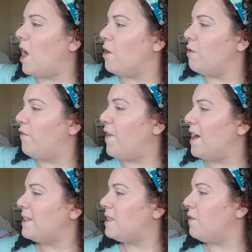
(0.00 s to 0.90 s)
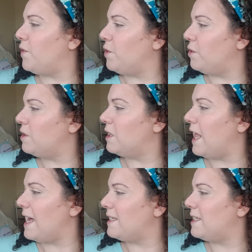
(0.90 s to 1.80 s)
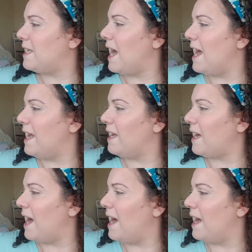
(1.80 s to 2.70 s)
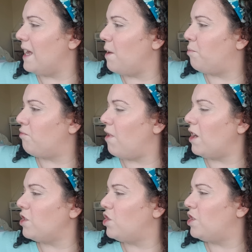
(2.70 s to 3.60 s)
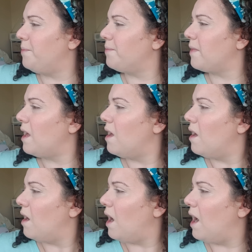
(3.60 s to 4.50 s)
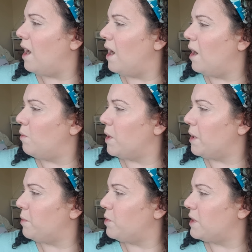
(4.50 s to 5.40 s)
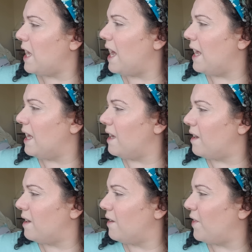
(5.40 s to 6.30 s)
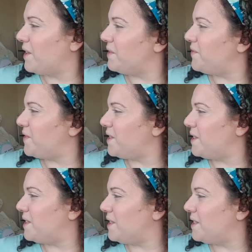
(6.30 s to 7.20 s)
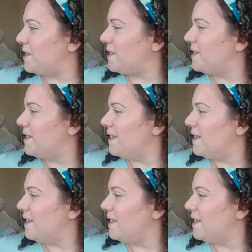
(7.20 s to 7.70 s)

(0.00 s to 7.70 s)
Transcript: So first of all, let's take a brush. We will take, if I can find it,